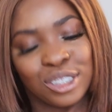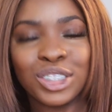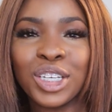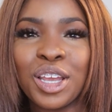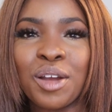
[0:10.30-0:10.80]

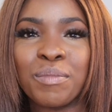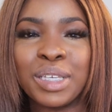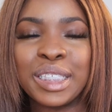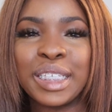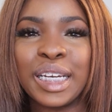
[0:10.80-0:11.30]
your girl
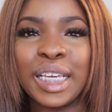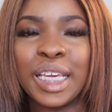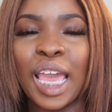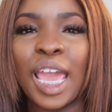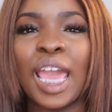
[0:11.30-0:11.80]
Miss
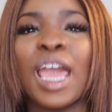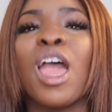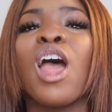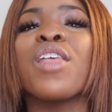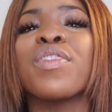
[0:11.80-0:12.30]
Lee
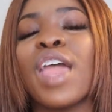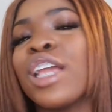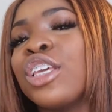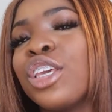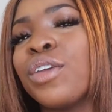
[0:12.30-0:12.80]
here.
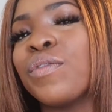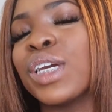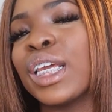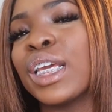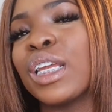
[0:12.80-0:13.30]
Thank you
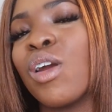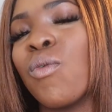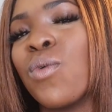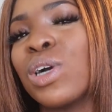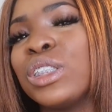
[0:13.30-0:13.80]
for clicking
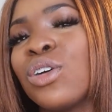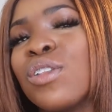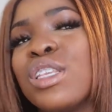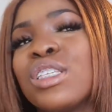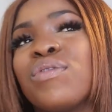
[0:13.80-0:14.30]
watch
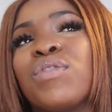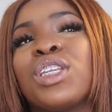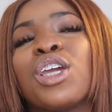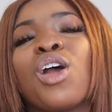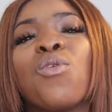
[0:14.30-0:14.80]
on this
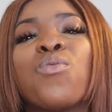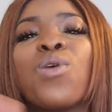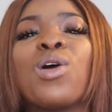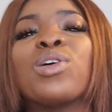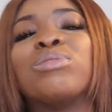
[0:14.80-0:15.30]
video.
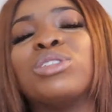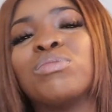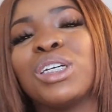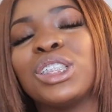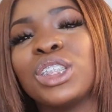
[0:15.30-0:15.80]
Welcome
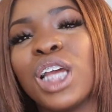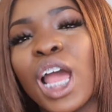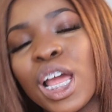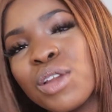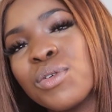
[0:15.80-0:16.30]
to my
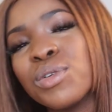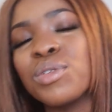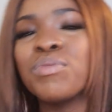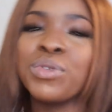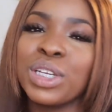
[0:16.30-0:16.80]
channel.
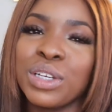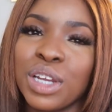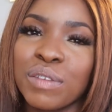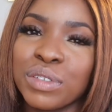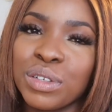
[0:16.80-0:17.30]
Good morning,
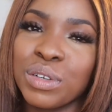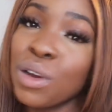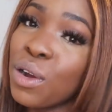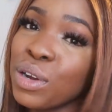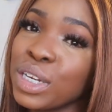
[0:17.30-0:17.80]
good
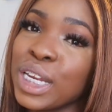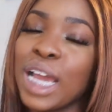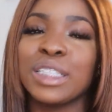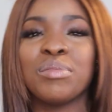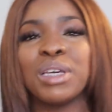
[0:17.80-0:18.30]
afternoon, or good
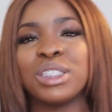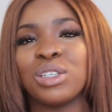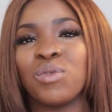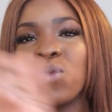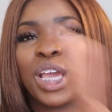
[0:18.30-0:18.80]
night,
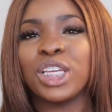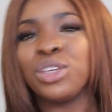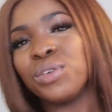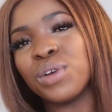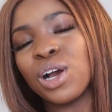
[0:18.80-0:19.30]
depending on where
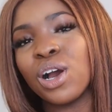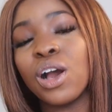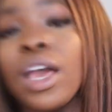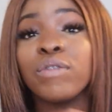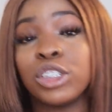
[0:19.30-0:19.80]
you
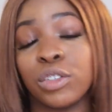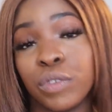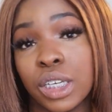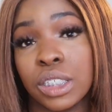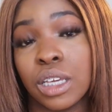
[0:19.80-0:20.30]
are. If it's your
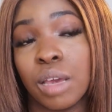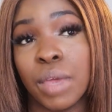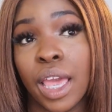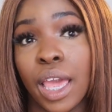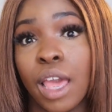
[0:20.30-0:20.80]
first
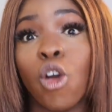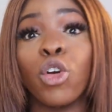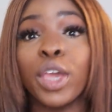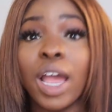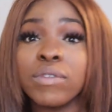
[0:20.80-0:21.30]
time here
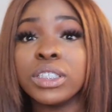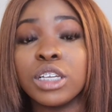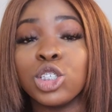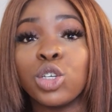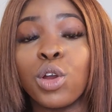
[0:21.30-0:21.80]
or you haven't
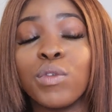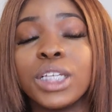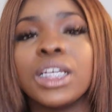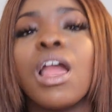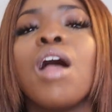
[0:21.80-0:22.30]
done so
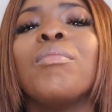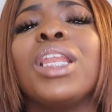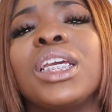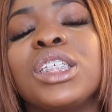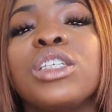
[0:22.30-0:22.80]
already,
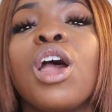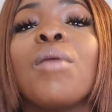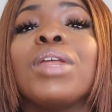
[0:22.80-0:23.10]
please